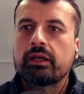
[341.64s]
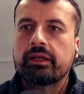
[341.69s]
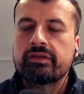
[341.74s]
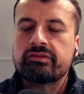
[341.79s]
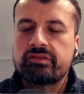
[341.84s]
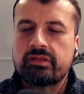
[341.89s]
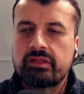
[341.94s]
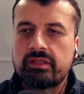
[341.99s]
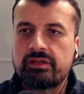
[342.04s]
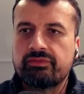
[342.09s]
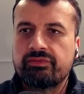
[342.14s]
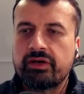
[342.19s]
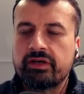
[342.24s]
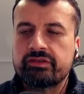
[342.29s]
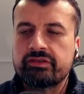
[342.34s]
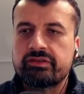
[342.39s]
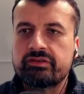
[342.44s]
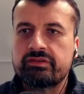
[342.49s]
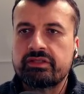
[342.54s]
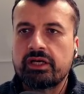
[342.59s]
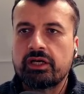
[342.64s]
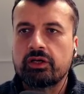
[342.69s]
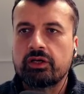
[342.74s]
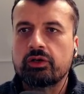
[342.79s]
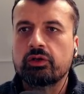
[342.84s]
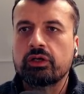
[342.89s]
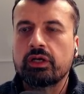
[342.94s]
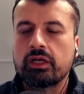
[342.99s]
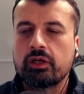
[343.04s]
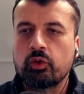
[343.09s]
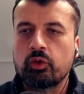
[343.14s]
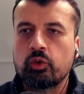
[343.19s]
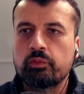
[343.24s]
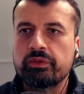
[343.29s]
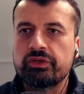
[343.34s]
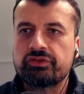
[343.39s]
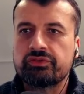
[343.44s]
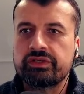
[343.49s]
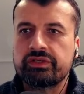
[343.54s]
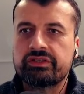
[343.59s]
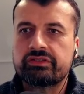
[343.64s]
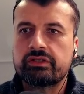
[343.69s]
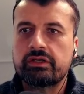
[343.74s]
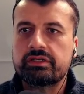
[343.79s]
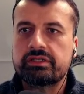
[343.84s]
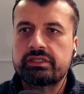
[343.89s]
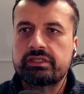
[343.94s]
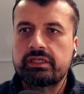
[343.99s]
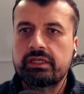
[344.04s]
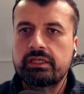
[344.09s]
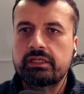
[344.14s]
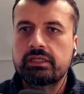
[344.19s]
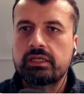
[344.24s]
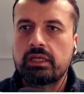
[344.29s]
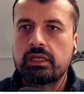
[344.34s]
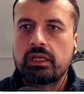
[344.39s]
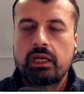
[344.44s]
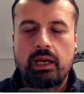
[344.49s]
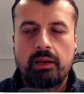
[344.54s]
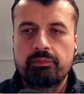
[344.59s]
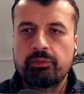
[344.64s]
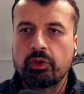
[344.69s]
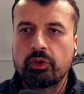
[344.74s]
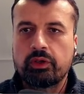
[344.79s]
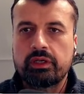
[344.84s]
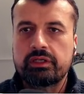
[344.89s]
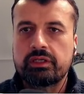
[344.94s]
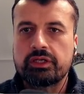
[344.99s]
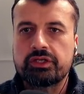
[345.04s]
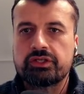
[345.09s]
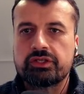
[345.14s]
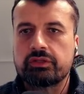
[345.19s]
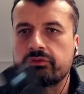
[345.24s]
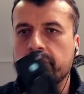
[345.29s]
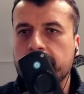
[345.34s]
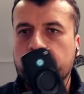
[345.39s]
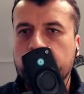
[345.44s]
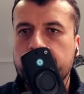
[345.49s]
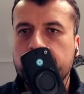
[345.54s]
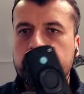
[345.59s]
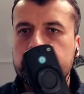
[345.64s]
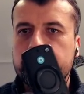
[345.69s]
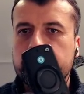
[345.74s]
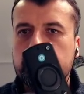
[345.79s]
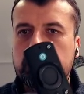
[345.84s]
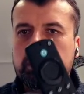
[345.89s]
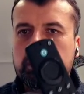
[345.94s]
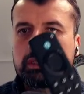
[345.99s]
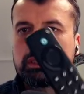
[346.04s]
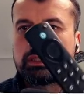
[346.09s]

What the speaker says: Okay, so the device is now almost restarted. I'm not going to touch the remote.